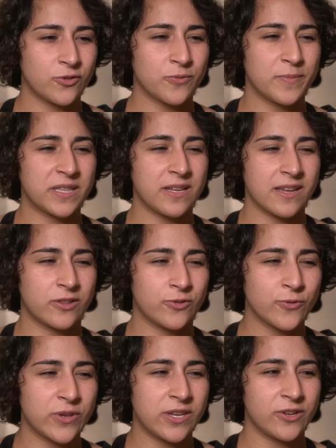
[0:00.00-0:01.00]
took me like
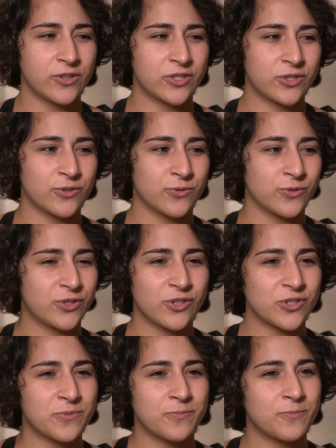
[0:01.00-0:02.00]
2 years to
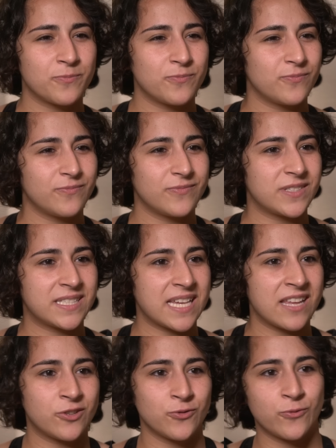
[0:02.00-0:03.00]
just
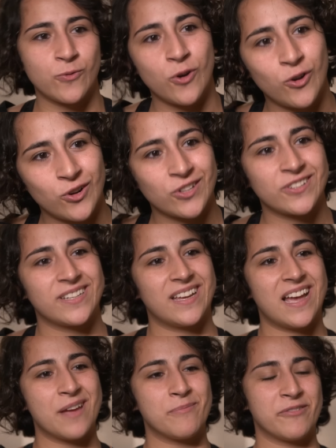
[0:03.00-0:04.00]
say to the world,
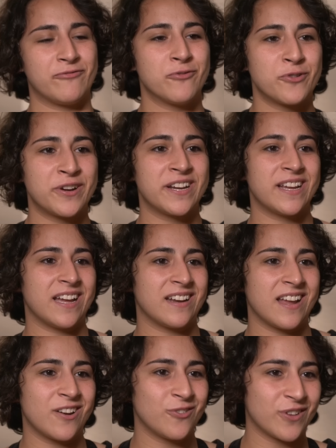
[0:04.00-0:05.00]
I'm a furry
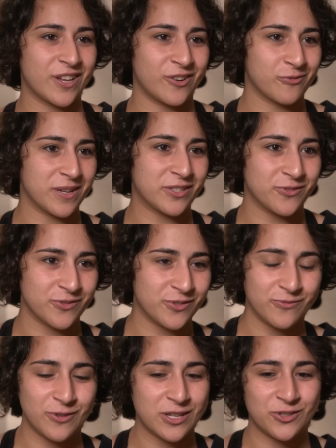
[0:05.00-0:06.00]
and I don't care
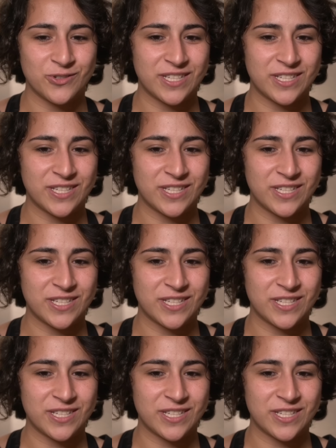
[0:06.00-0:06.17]
what you